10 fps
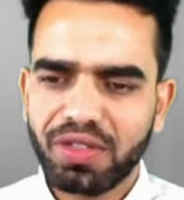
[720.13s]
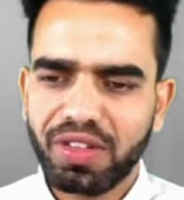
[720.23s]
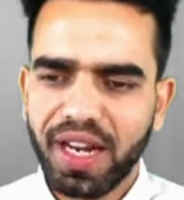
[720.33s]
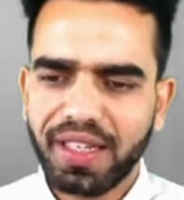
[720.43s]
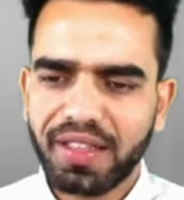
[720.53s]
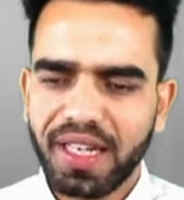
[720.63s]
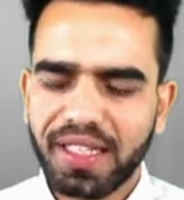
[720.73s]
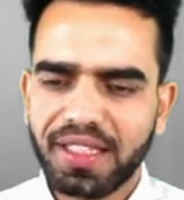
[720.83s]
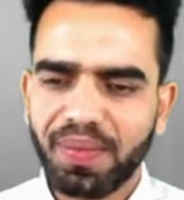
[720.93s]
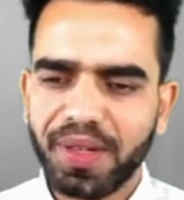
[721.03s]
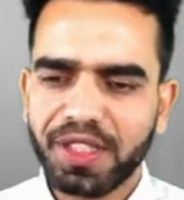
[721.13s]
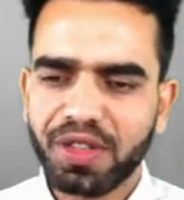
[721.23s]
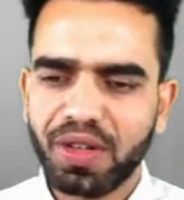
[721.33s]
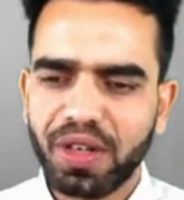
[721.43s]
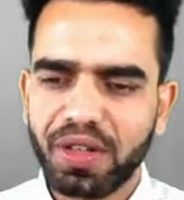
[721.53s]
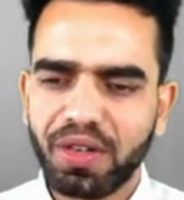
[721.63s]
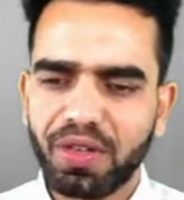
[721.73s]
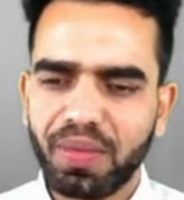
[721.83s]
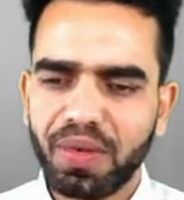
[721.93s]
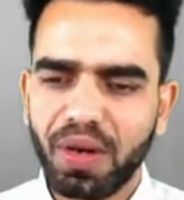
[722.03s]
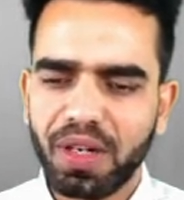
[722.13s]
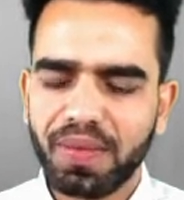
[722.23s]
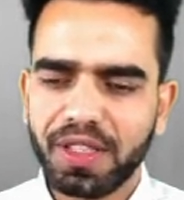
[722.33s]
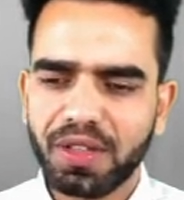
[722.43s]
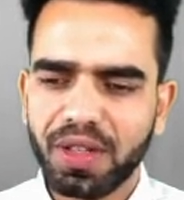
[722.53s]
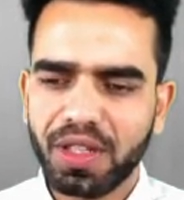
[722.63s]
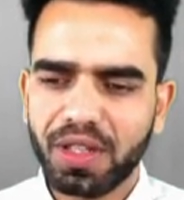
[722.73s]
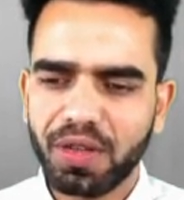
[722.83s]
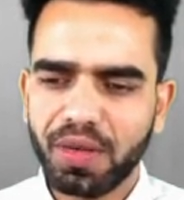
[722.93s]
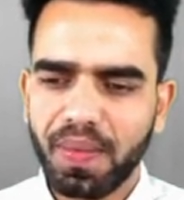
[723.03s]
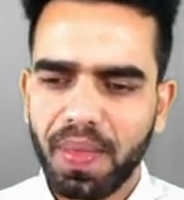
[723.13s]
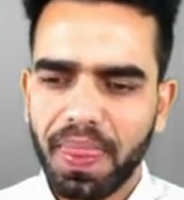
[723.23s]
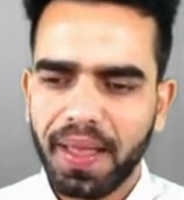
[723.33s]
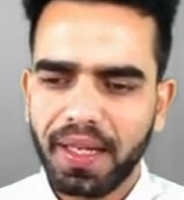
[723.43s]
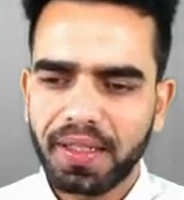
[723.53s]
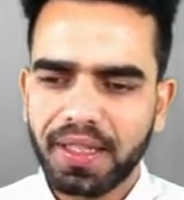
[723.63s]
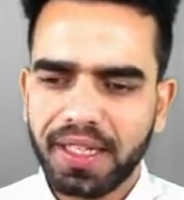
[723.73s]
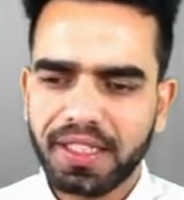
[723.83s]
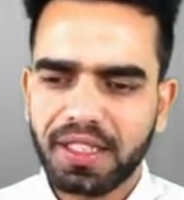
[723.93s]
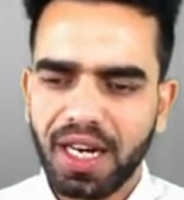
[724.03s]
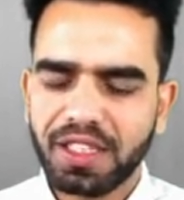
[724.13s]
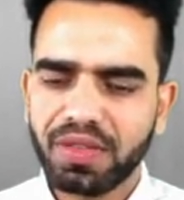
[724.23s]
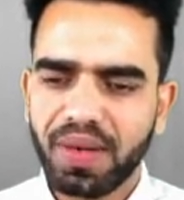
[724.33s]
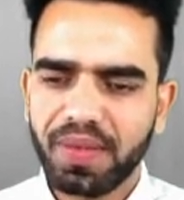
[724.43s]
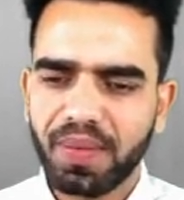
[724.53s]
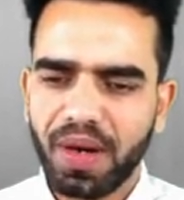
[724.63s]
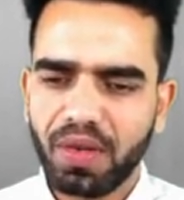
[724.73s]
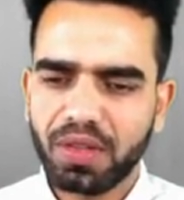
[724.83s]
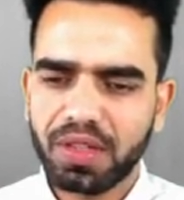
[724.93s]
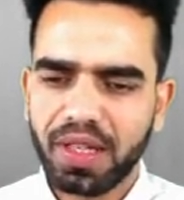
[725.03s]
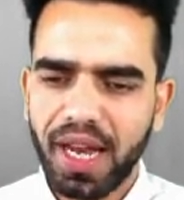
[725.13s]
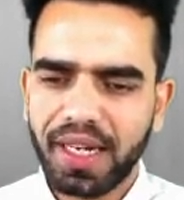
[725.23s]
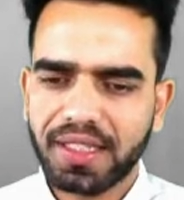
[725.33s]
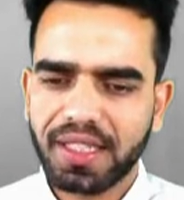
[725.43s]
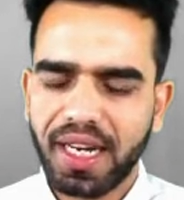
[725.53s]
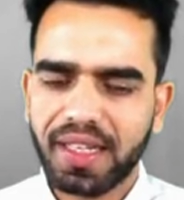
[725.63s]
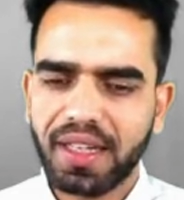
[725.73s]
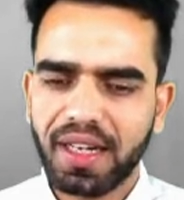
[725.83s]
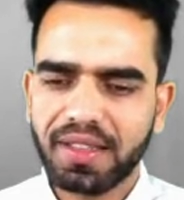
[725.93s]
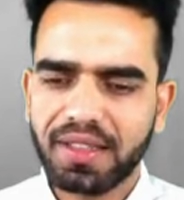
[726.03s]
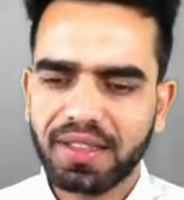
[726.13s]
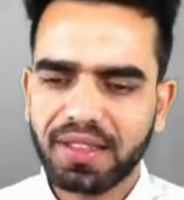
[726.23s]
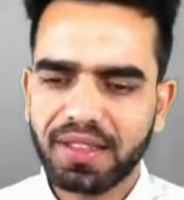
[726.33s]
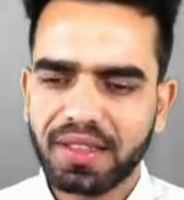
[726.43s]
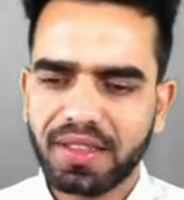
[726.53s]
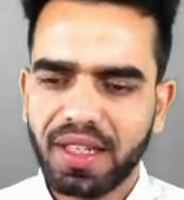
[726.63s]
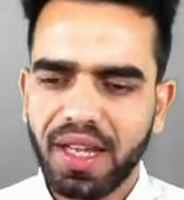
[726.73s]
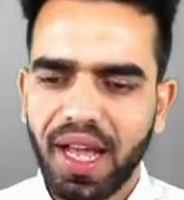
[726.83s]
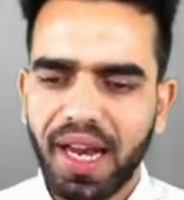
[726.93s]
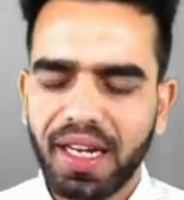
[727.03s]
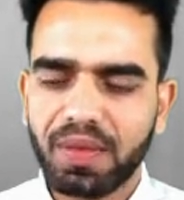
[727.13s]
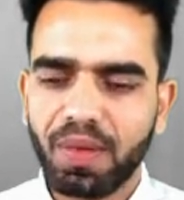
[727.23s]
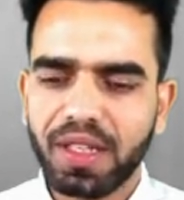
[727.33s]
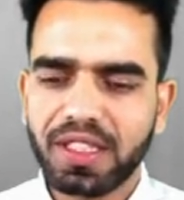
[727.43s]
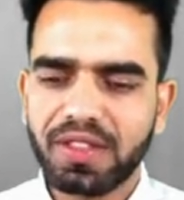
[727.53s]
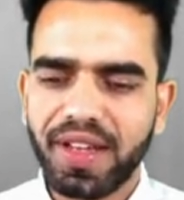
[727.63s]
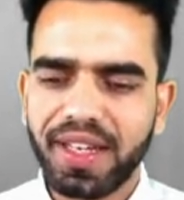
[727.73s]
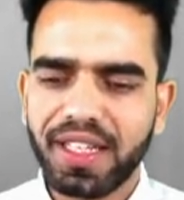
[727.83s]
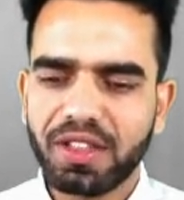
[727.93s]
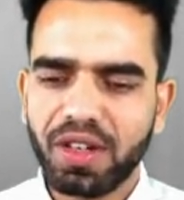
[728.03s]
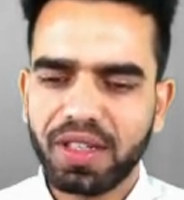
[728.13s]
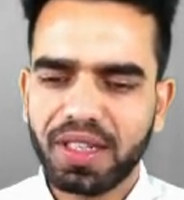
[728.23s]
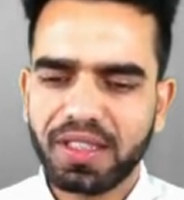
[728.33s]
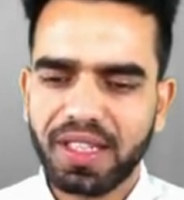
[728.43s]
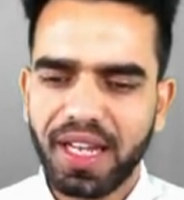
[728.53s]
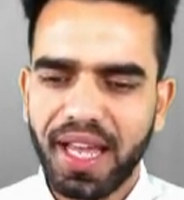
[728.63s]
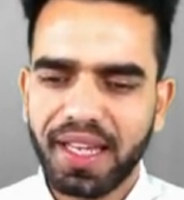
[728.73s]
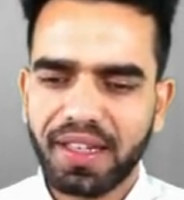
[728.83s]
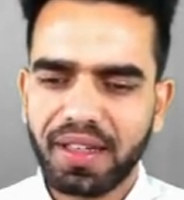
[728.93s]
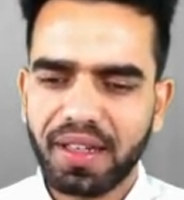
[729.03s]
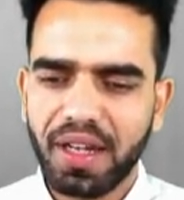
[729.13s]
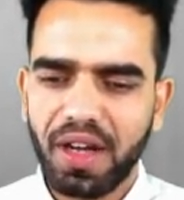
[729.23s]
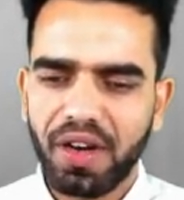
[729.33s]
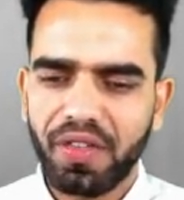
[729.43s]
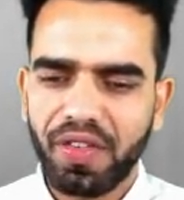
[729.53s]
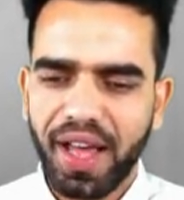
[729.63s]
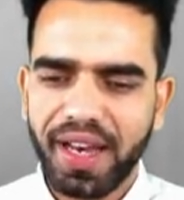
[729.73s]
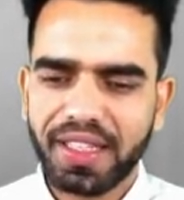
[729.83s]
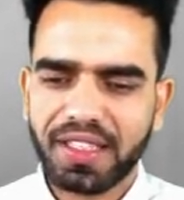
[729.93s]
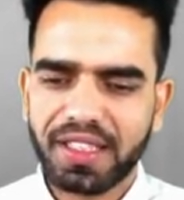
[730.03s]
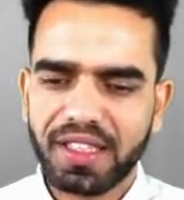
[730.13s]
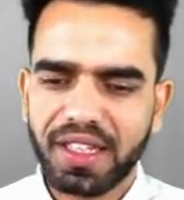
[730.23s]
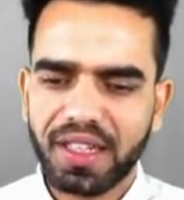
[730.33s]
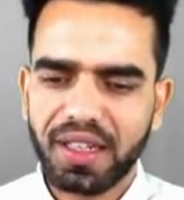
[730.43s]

tract, that is a muscular tube, long muscular tube that starts from the mouth, ends at the uns, and it passes various organs like pharynx is there,